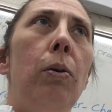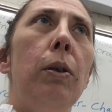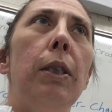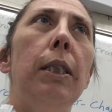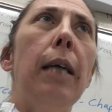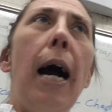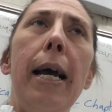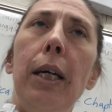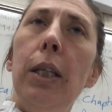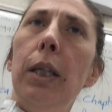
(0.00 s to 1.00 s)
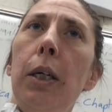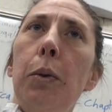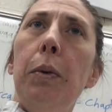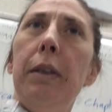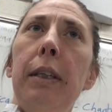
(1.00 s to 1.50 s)
style
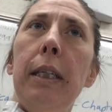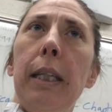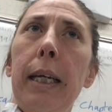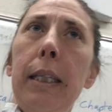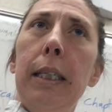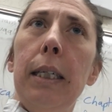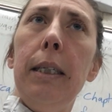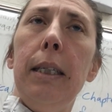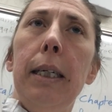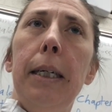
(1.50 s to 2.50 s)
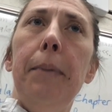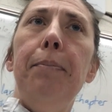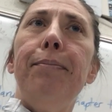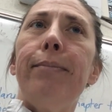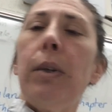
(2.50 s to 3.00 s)
within like the
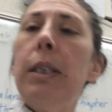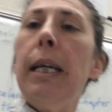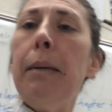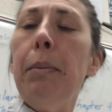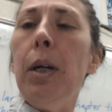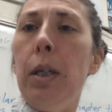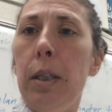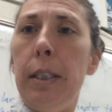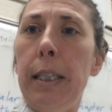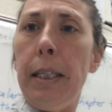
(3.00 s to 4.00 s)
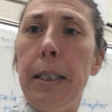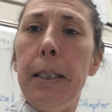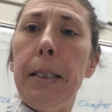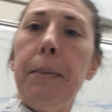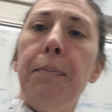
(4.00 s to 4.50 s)
same
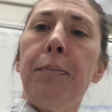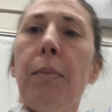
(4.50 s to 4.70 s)
sentence